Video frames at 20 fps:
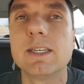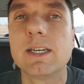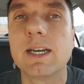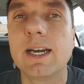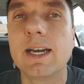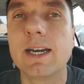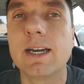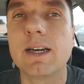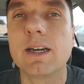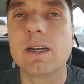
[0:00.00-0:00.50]

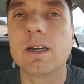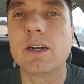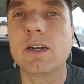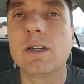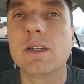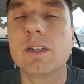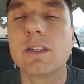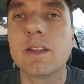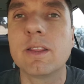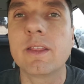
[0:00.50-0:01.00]

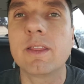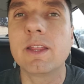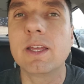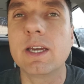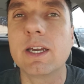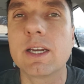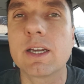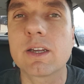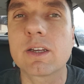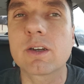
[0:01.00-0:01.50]
Uh,
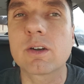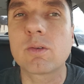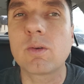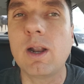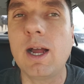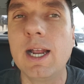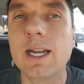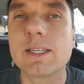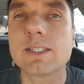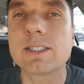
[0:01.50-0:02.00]
the
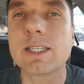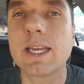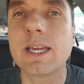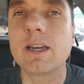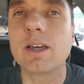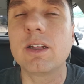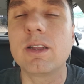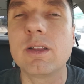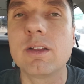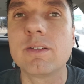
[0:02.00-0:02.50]
garage
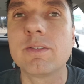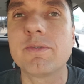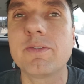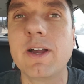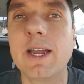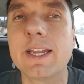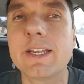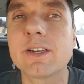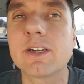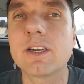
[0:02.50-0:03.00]
sale
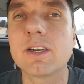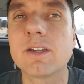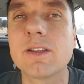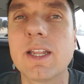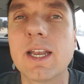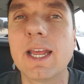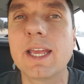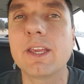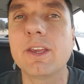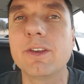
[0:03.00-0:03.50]
finder
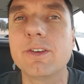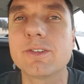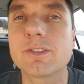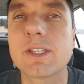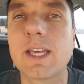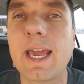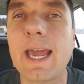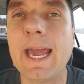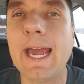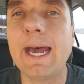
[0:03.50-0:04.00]
that I use,
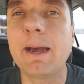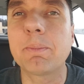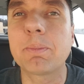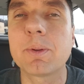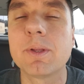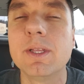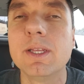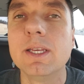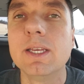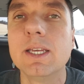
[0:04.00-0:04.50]
the app.
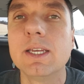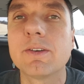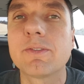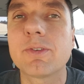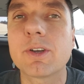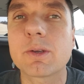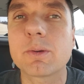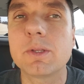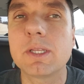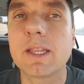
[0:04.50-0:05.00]

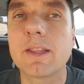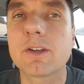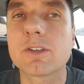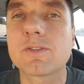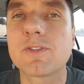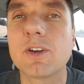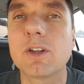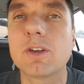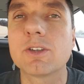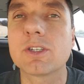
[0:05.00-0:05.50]
Frequently
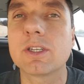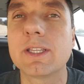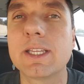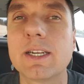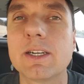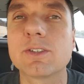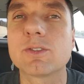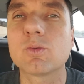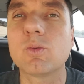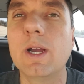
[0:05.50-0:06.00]
there's photos on
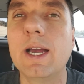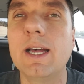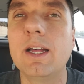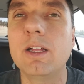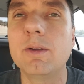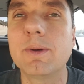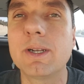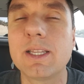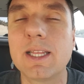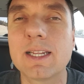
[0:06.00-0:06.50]
there as
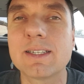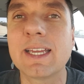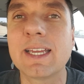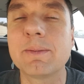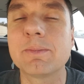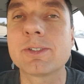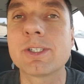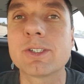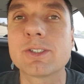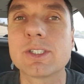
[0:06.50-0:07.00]
well, but a lot of
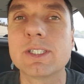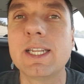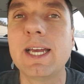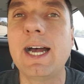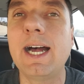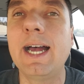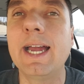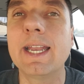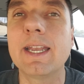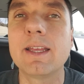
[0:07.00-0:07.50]
times there's
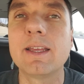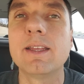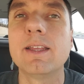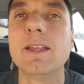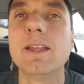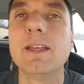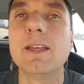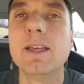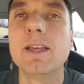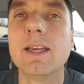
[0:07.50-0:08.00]
not.
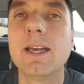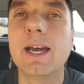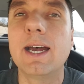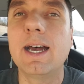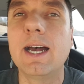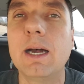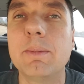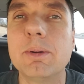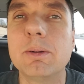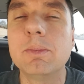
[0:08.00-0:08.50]

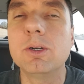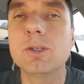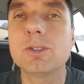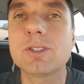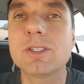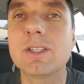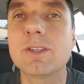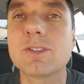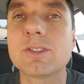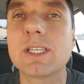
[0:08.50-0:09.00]
Uh, but
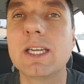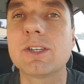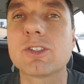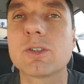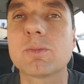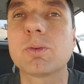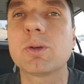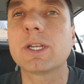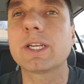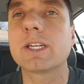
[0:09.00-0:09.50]
most of those
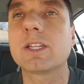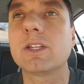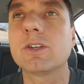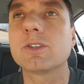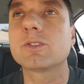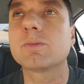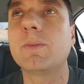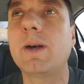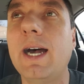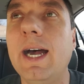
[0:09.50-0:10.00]
sales are pretty
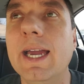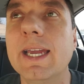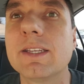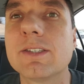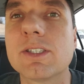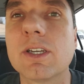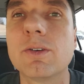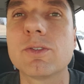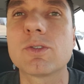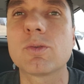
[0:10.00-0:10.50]
close by,
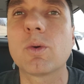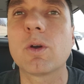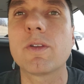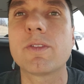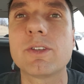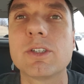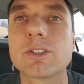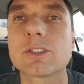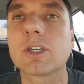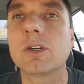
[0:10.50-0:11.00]
so it's
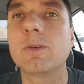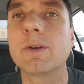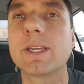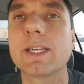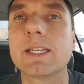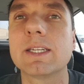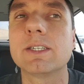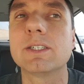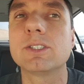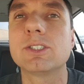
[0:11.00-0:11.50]
worth just
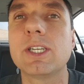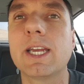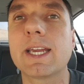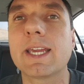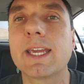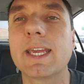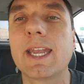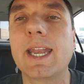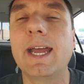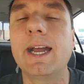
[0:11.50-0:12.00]
going and
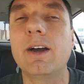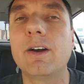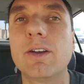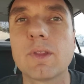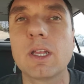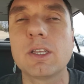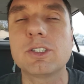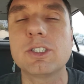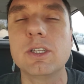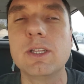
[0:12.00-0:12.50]
checking it out.
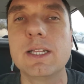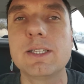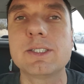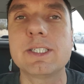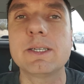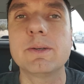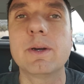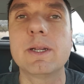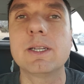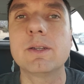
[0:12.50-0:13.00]
So let's
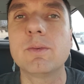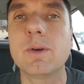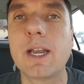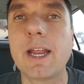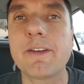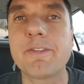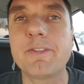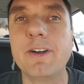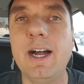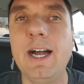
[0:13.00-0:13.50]
see what, what
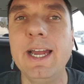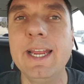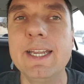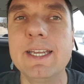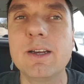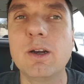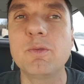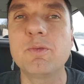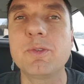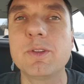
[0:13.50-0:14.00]
I
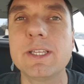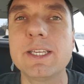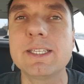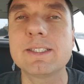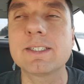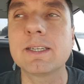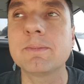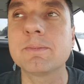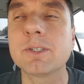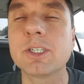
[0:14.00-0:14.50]
find, hopefully
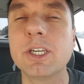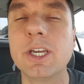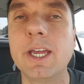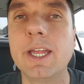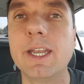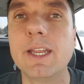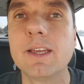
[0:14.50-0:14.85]
something good.